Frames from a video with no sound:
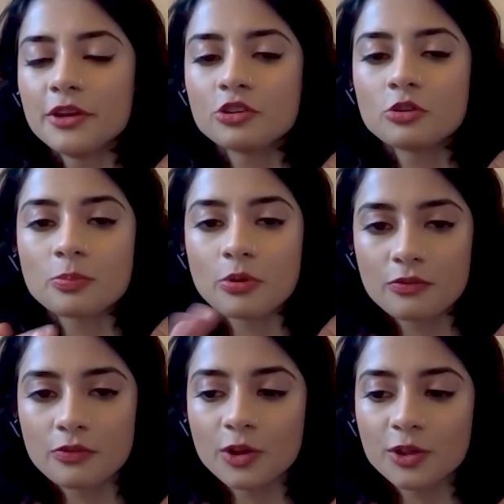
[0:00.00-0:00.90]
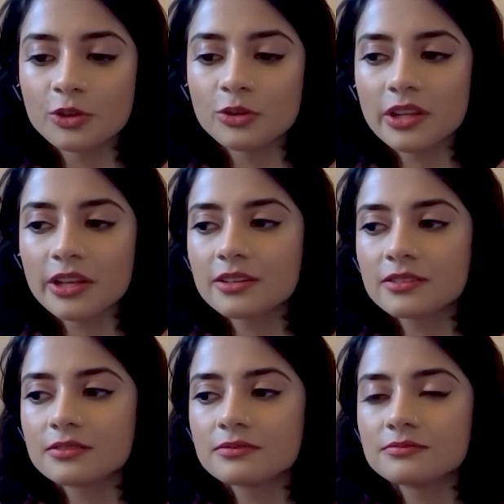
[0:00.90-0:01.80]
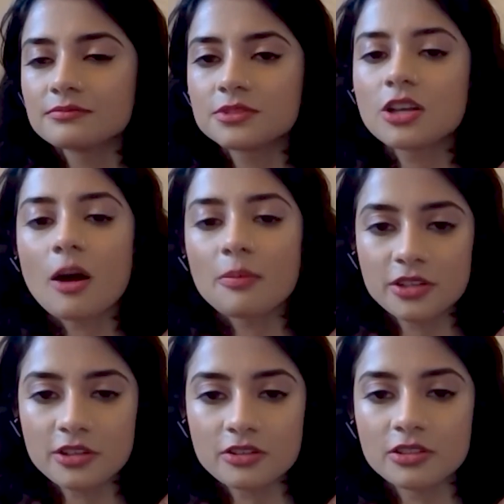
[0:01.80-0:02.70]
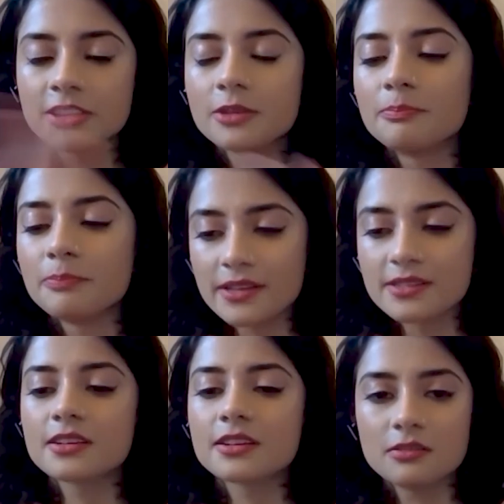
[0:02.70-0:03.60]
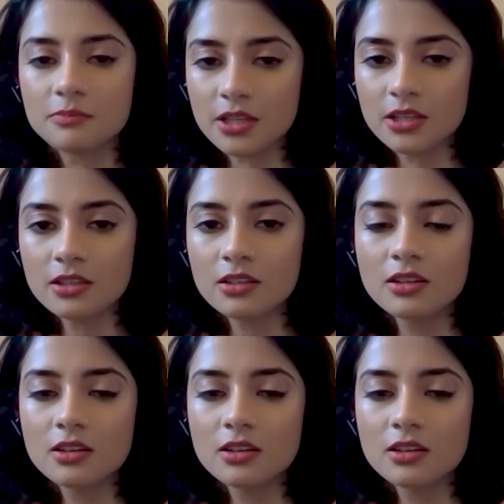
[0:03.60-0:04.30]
your portfolio like top tier, like the best it can be,